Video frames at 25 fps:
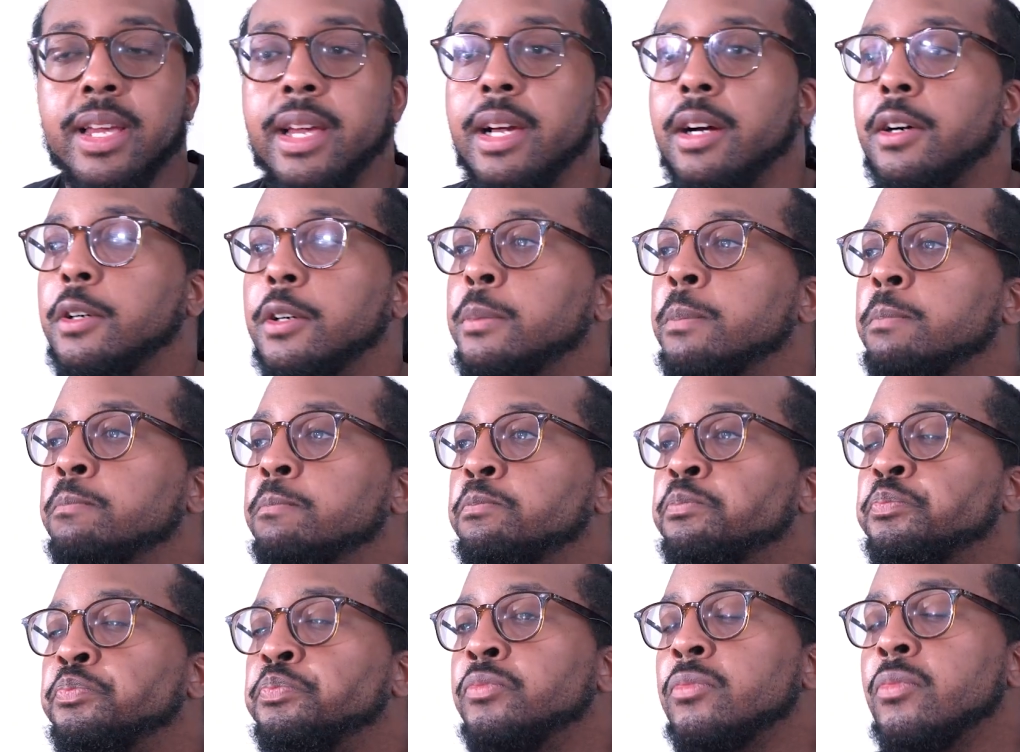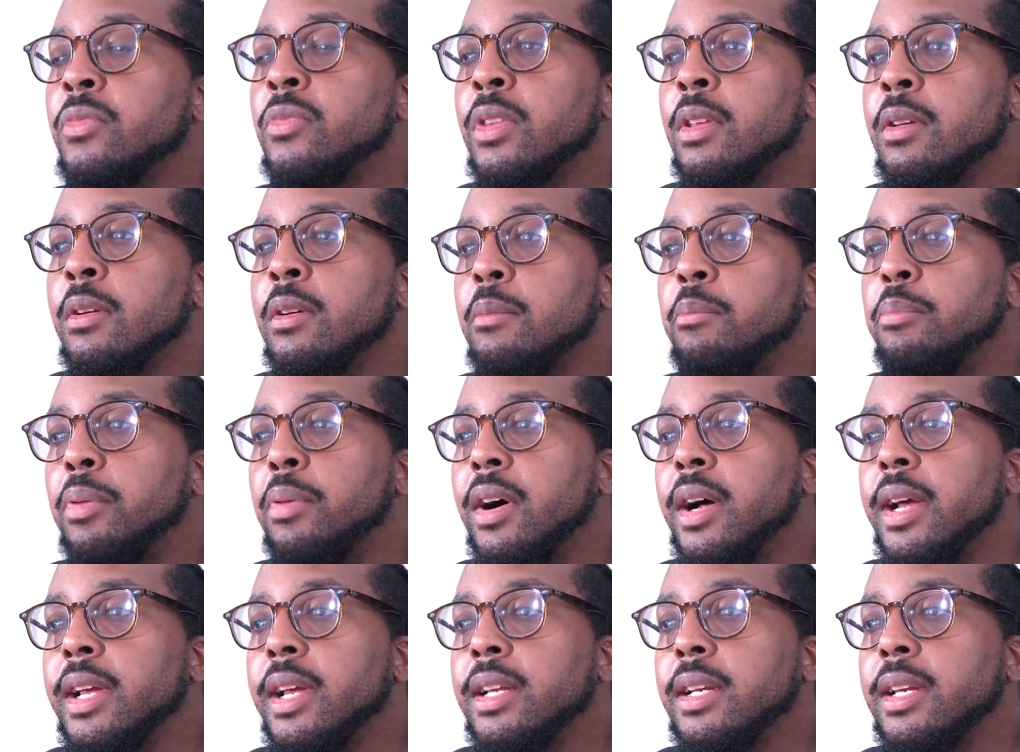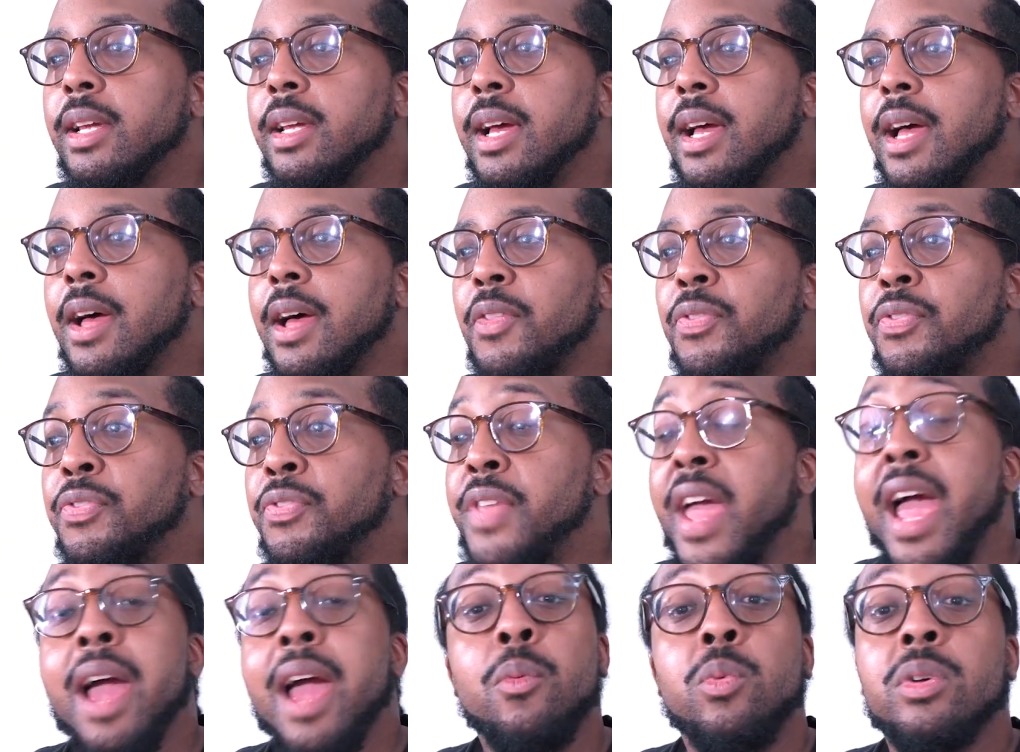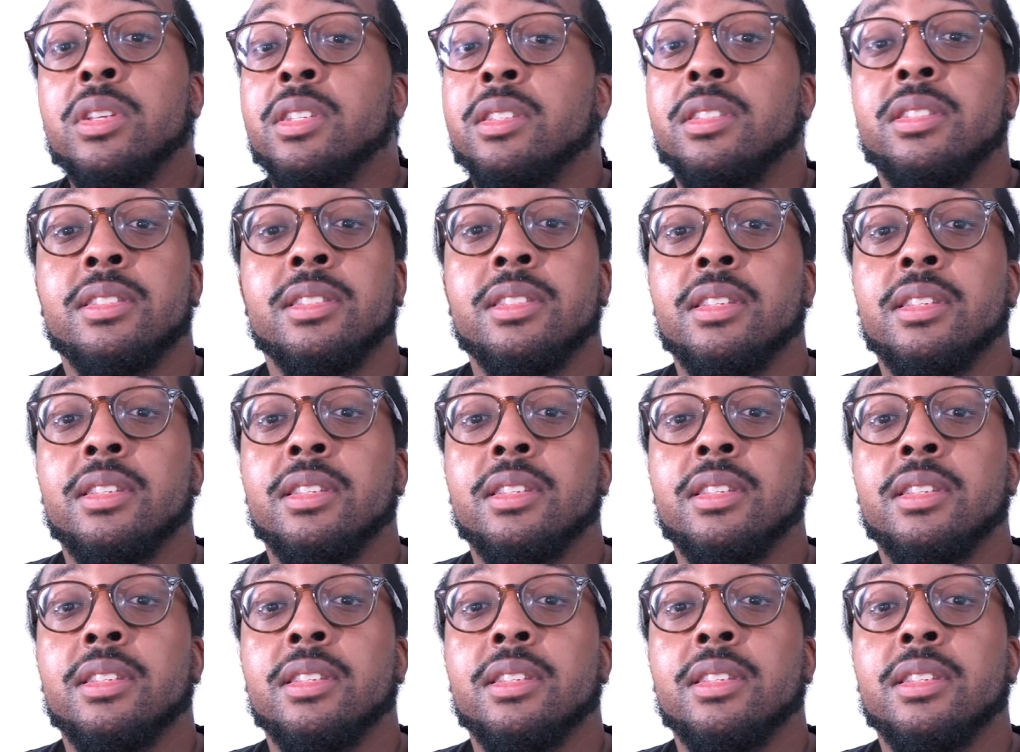Hell. But that was